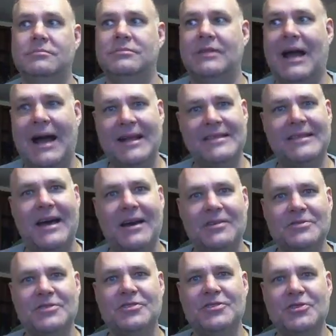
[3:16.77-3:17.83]

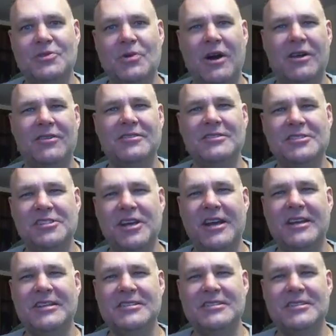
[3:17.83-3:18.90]
9,200 and
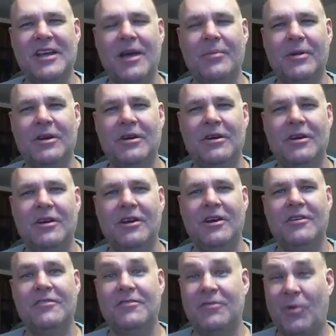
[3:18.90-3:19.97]
change stamina,
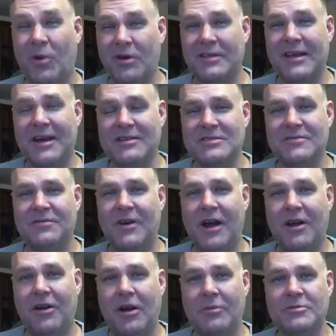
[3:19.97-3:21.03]
4,000
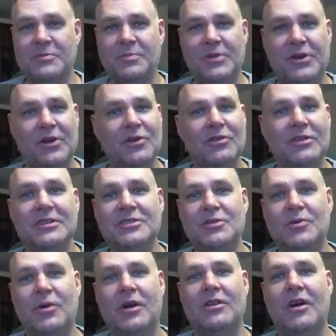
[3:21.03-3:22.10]
firearms purely
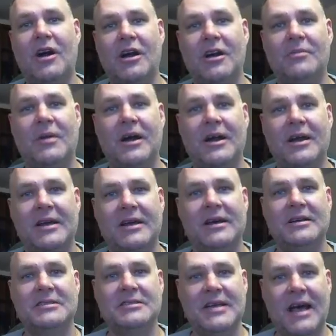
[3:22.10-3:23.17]
to unlock
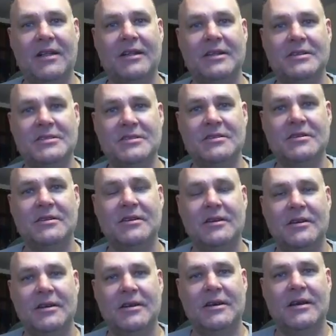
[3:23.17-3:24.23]
my talents,
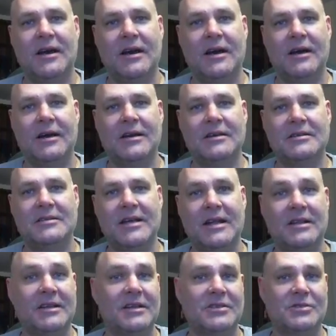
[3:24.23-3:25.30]

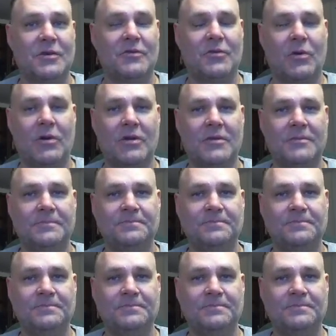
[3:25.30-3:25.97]
deadly and so forth.